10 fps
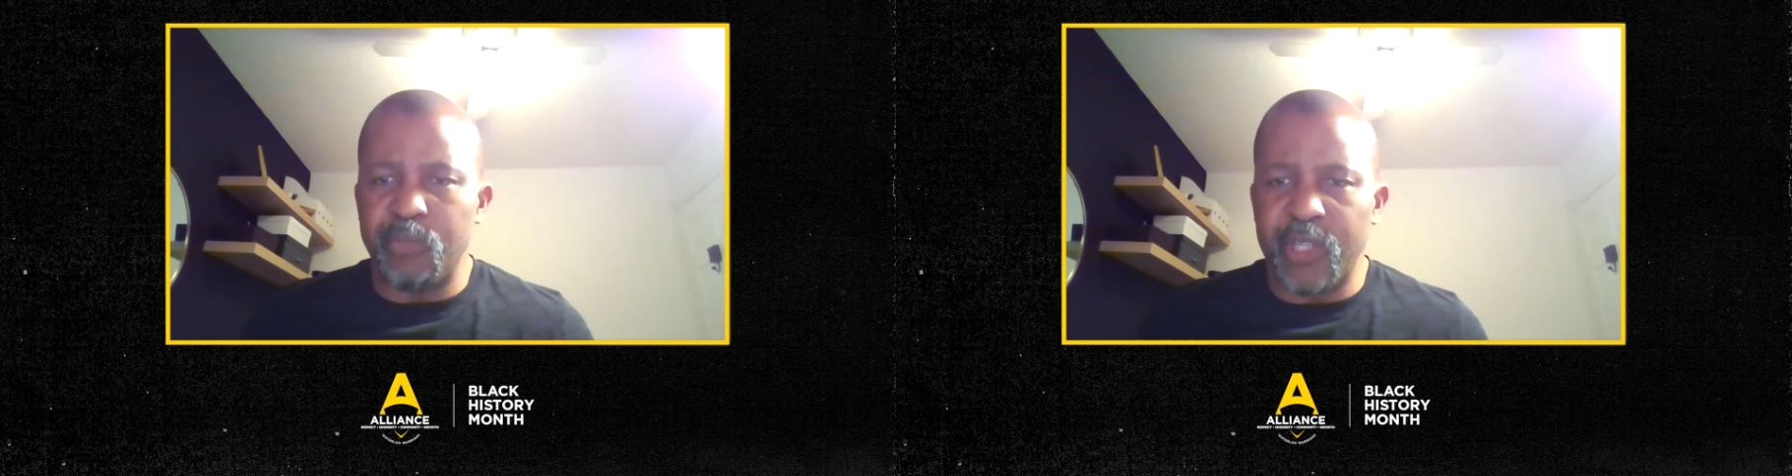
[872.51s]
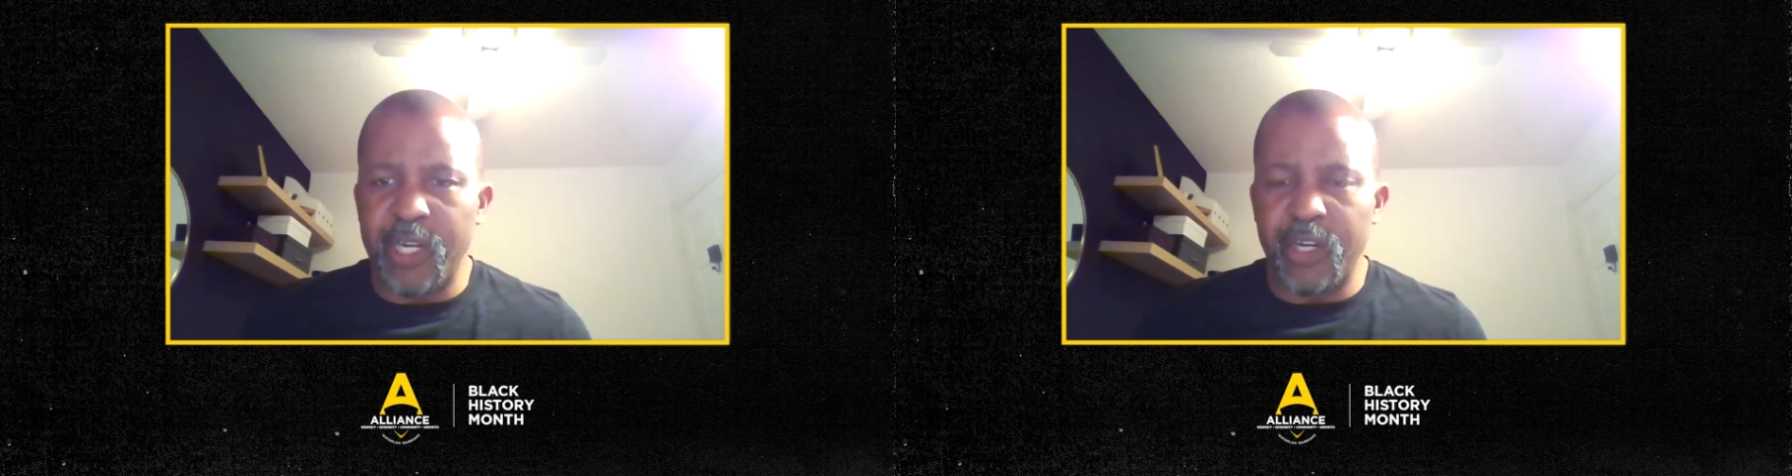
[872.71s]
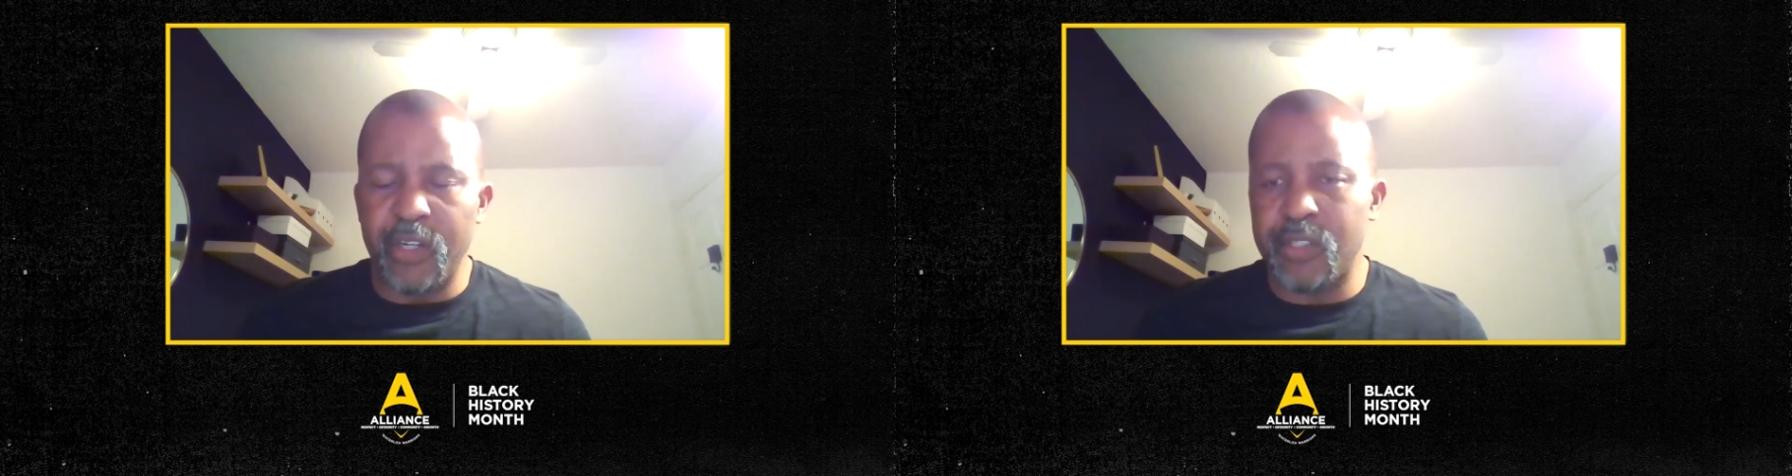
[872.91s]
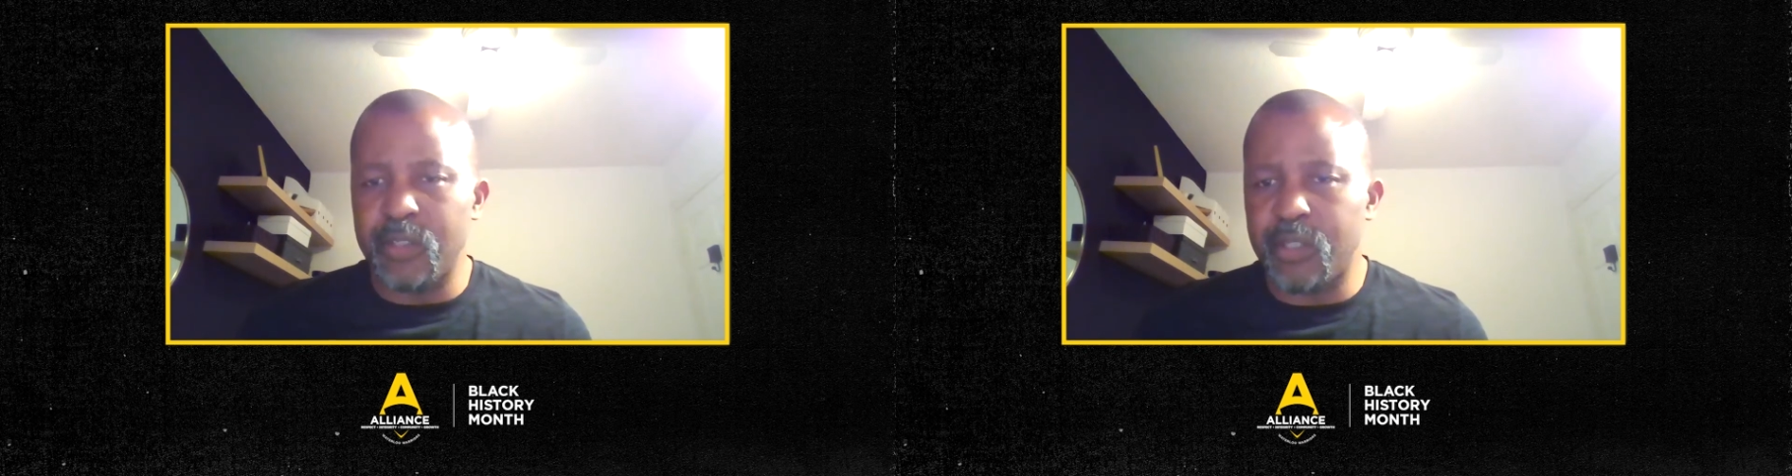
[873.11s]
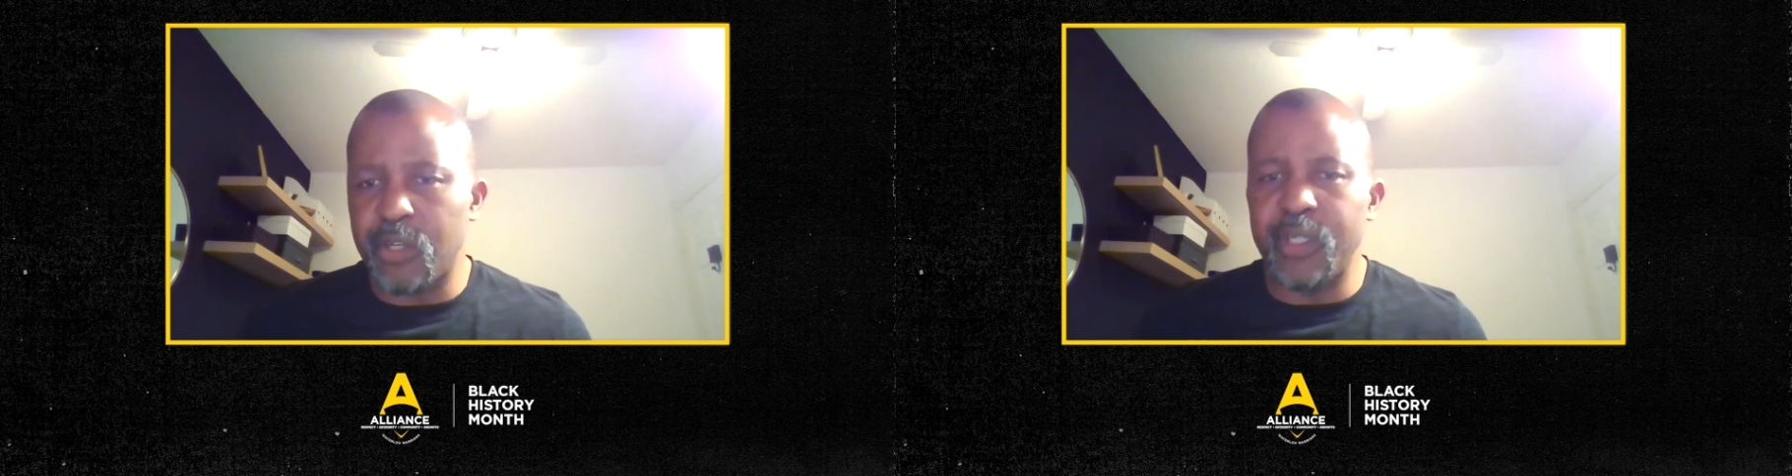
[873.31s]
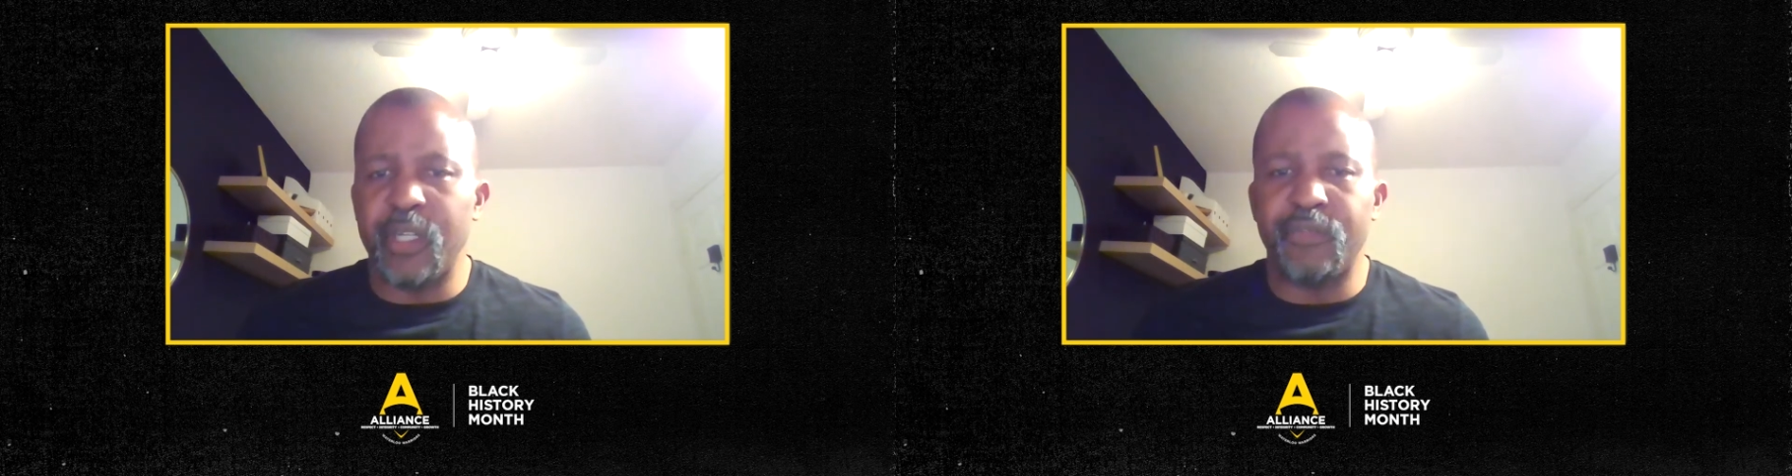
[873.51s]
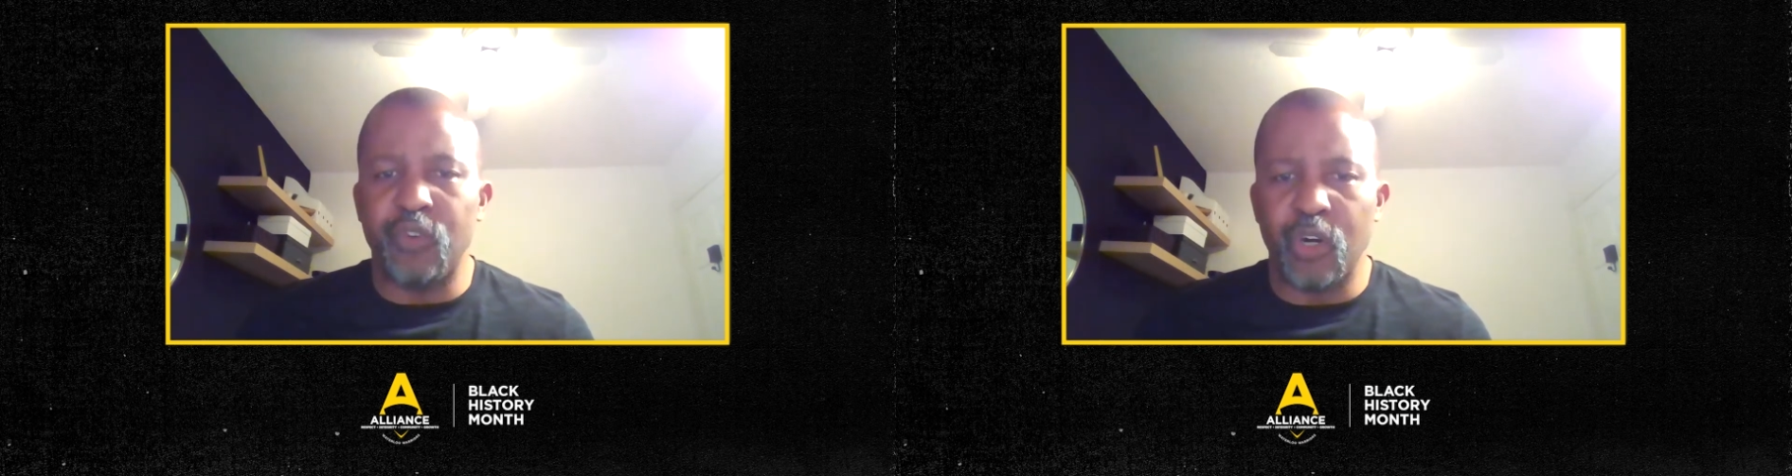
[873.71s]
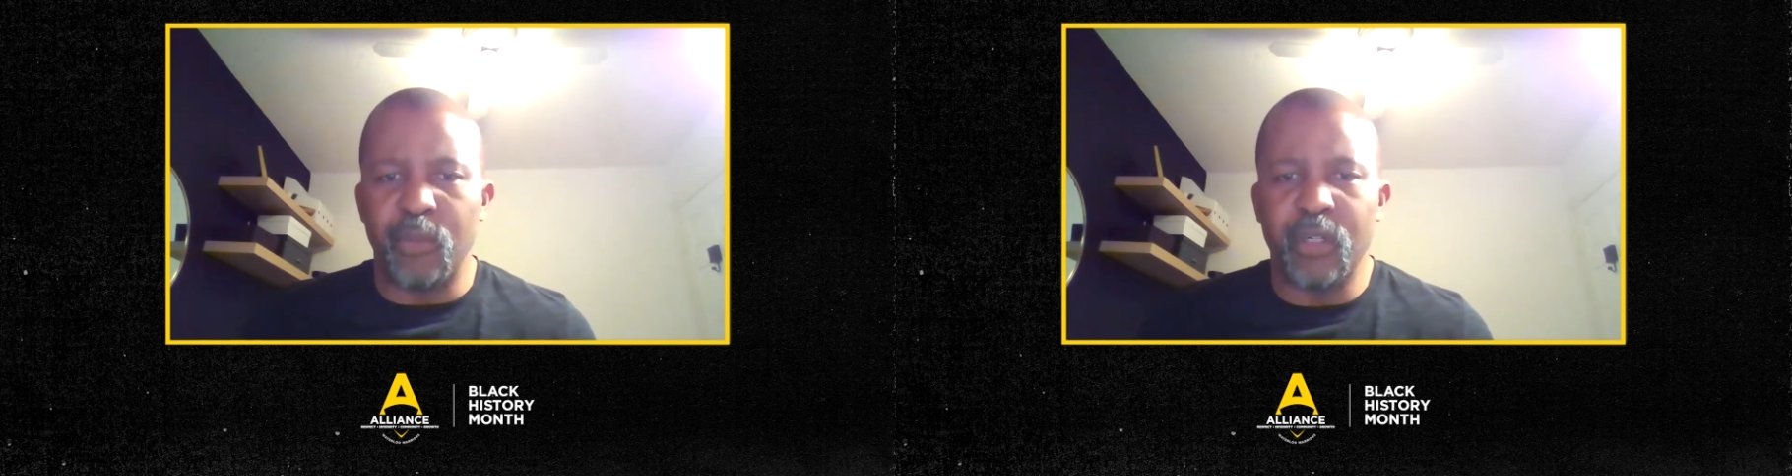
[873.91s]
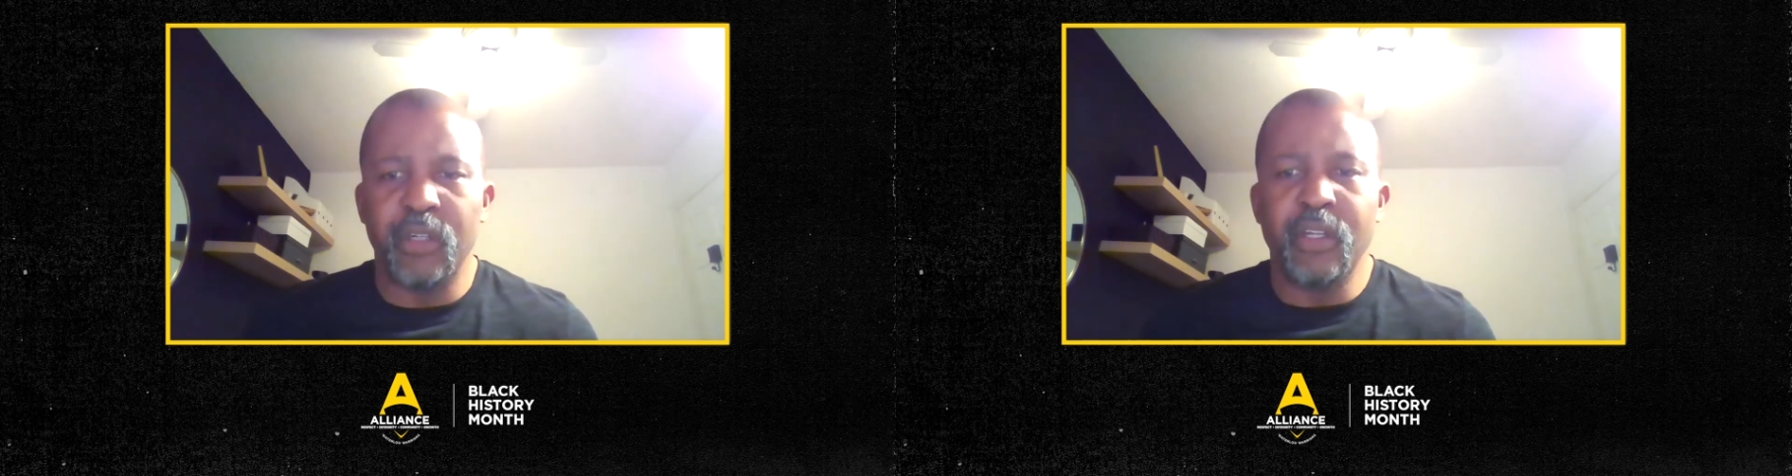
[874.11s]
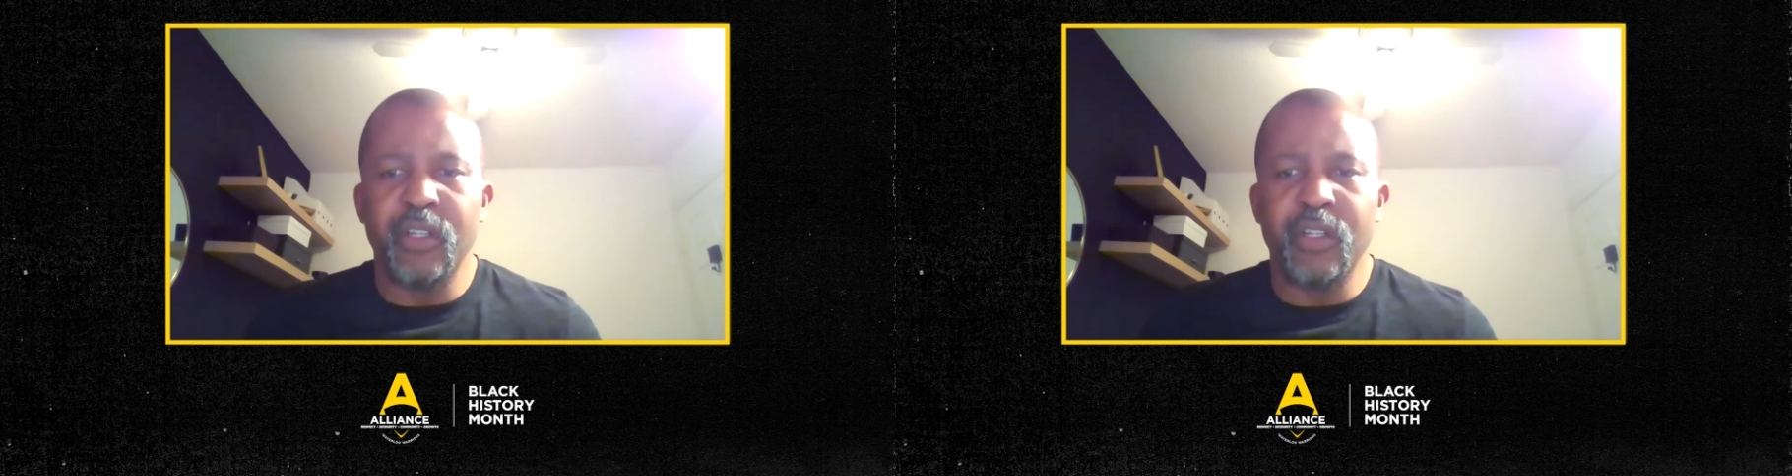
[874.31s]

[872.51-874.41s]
players, current and former,